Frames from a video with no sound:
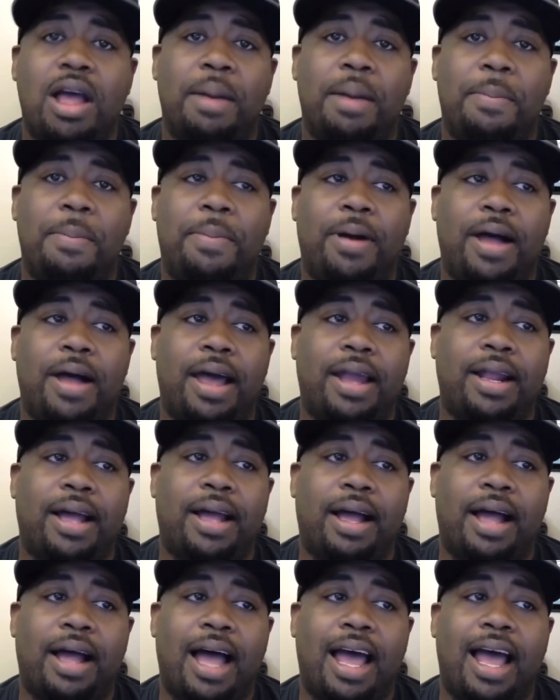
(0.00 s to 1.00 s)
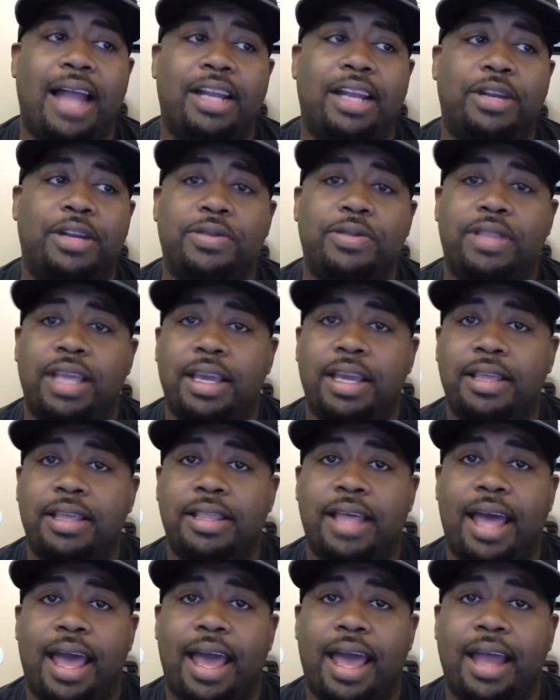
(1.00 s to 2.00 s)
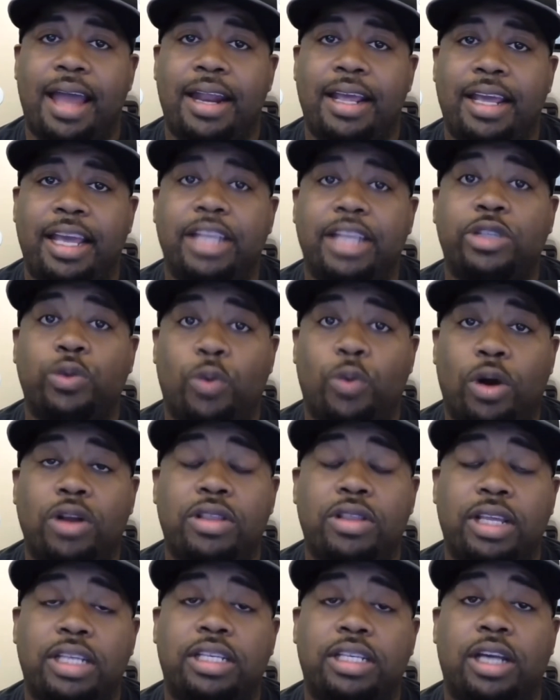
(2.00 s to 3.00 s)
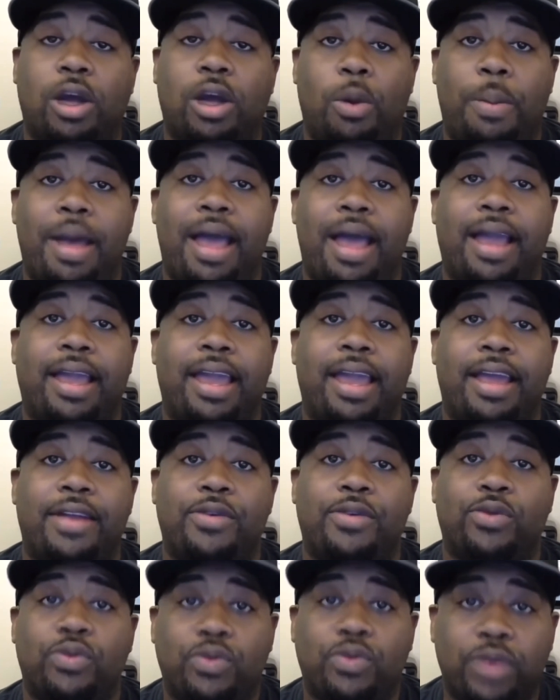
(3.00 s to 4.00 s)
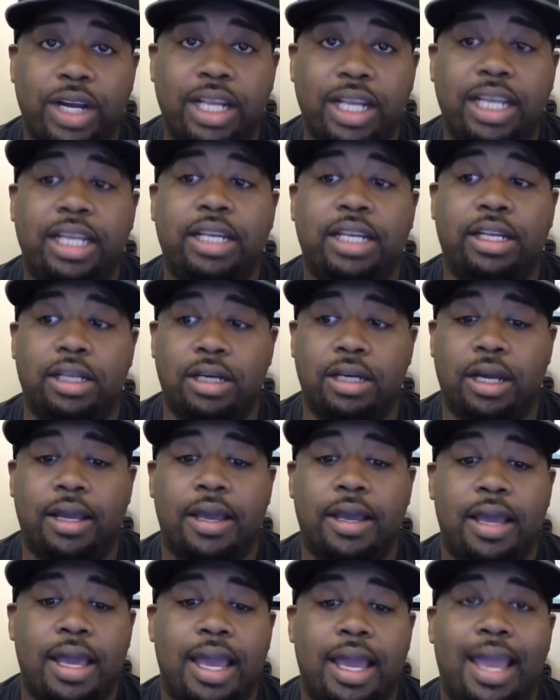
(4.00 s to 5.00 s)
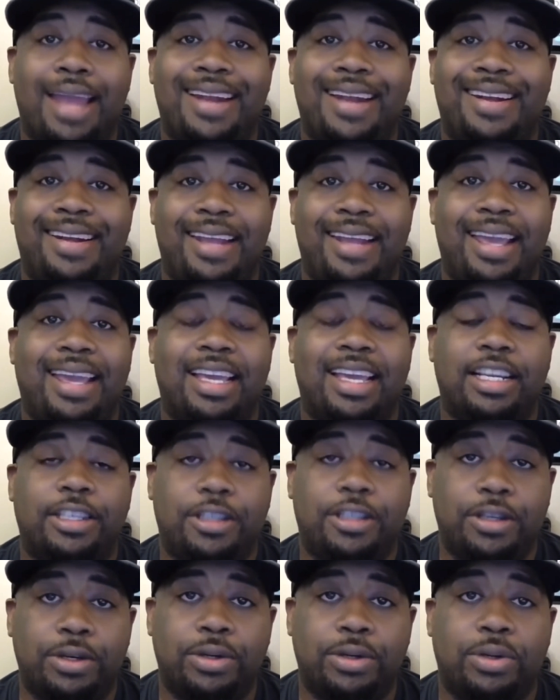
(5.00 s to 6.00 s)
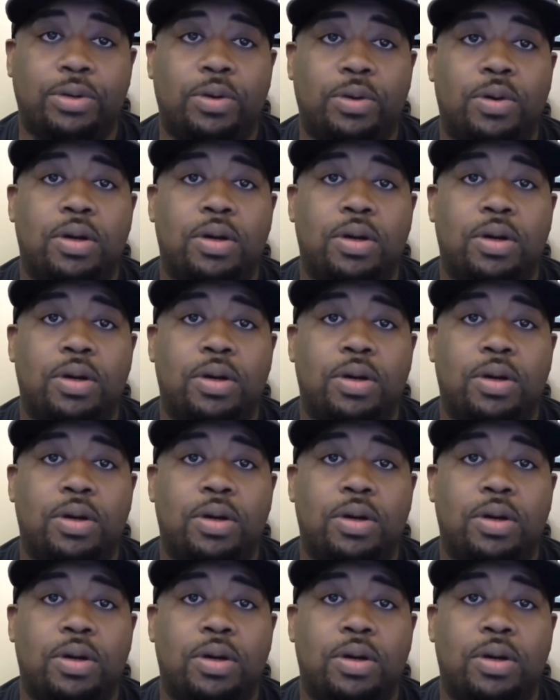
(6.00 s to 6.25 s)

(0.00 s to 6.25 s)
But I do think that it's worth it to go back and really look and dig into